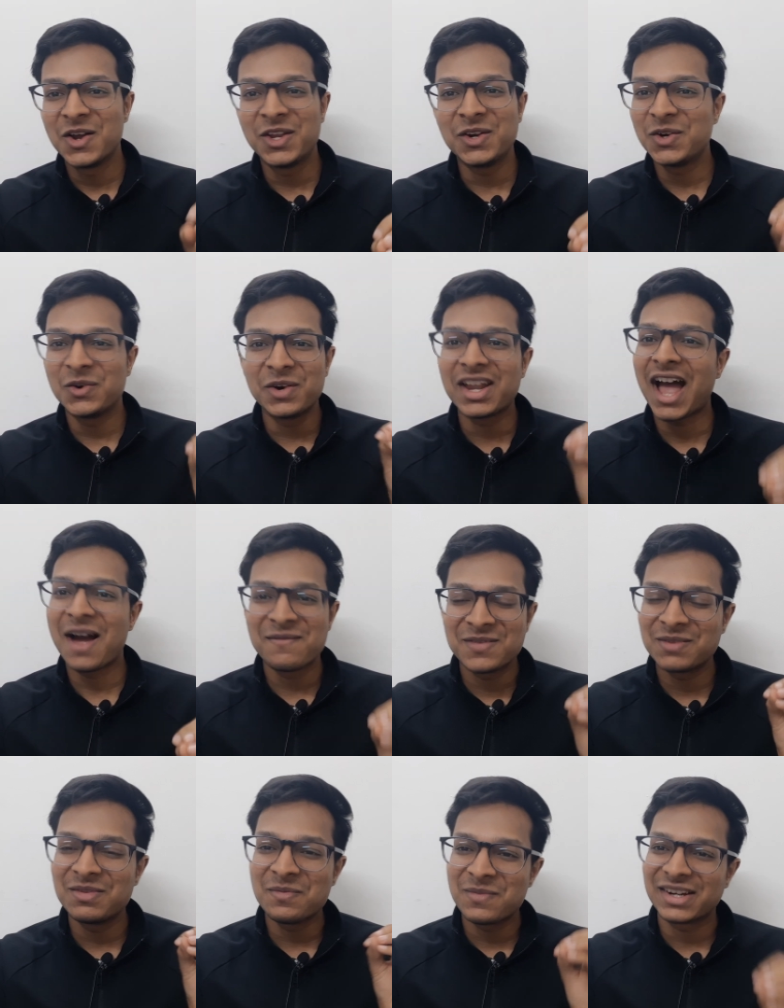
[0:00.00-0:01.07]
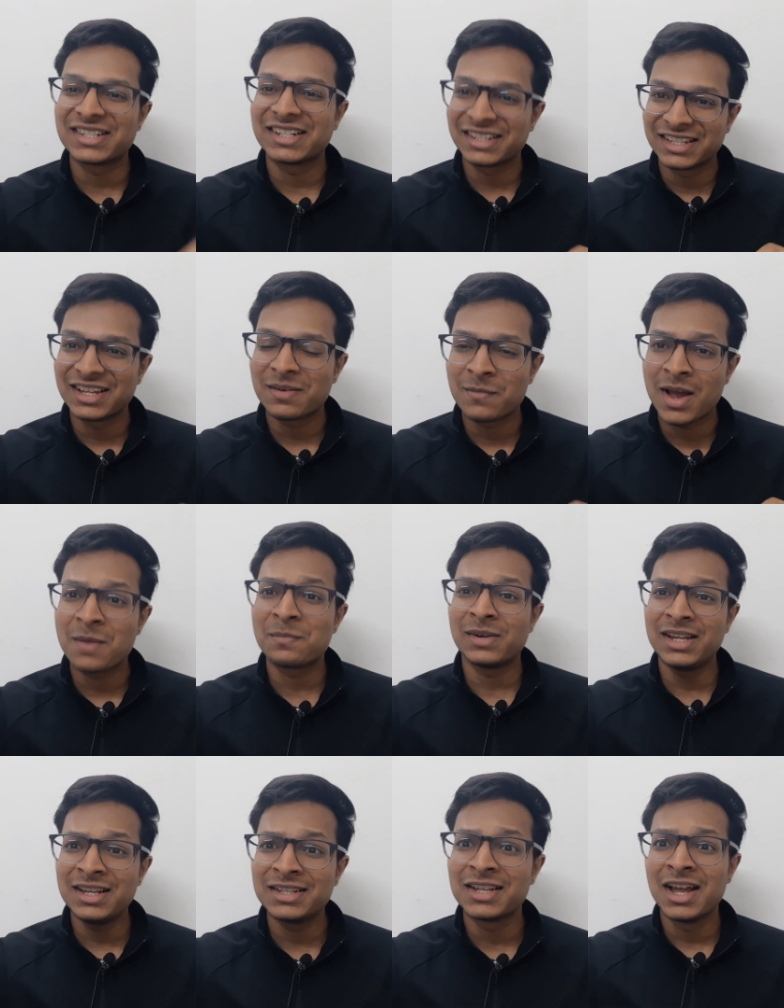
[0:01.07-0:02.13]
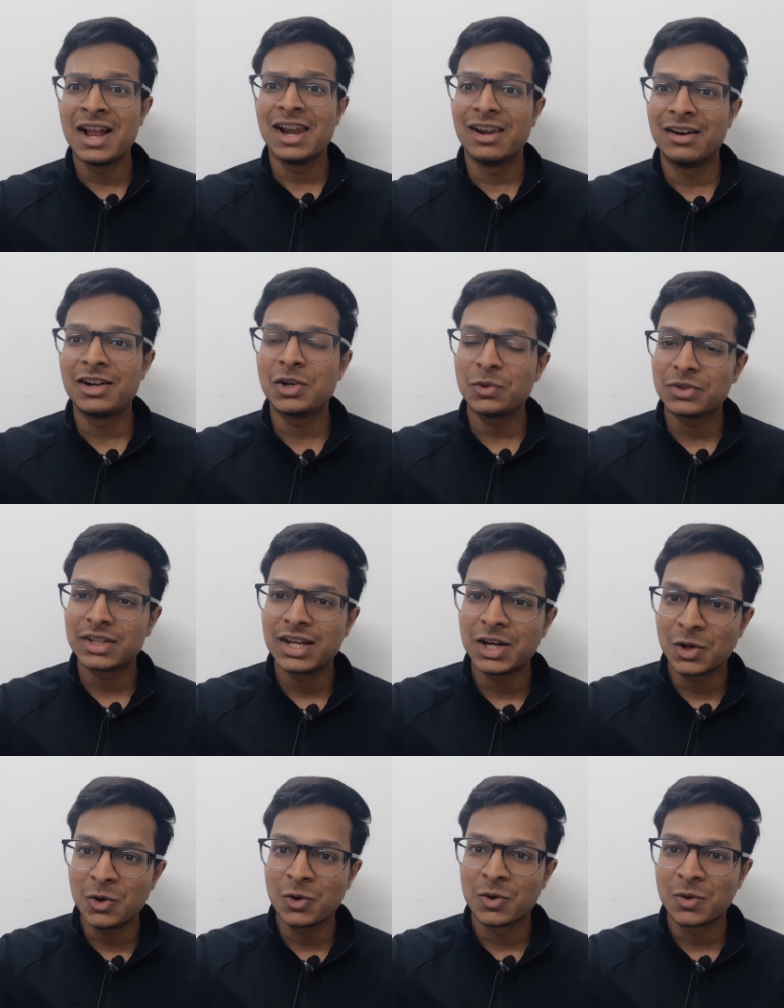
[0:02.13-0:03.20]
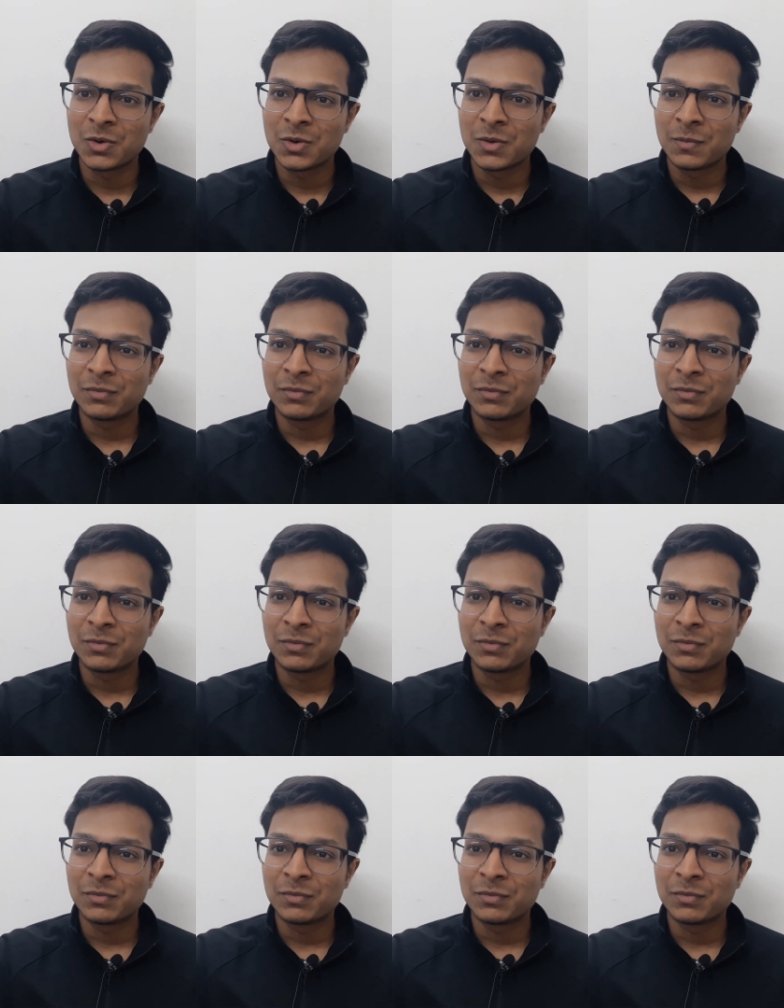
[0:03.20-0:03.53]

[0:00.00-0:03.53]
You don't have to be present there, man. Please learn to say no.